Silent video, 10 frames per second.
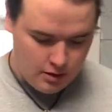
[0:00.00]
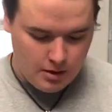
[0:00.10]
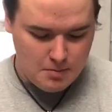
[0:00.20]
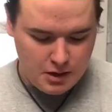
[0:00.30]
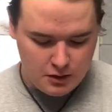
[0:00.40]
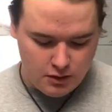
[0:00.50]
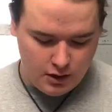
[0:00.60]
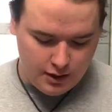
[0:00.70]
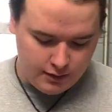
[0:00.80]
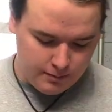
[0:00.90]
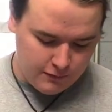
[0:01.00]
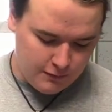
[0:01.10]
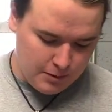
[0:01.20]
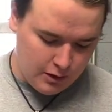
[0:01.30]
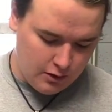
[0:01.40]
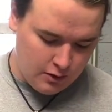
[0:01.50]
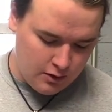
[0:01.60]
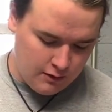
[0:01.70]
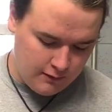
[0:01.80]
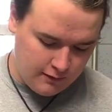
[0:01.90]
And make sure you get them smaller
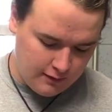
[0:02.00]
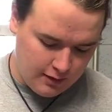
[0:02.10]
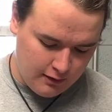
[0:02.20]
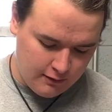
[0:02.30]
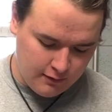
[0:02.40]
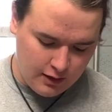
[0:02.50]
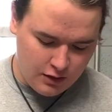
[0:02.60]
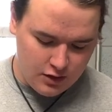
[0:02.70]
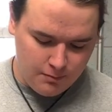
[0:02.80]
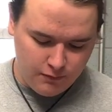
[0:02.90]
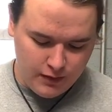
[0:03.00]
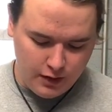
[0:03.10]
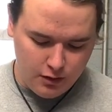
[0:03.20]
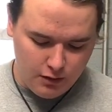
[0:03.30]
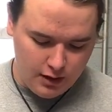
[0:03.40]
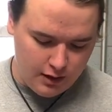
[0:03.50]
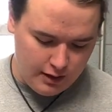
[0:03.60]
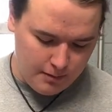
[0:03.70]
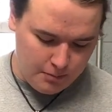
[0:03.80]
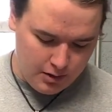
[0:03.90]
size, like James Franco cut
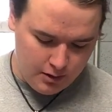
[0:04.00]
out.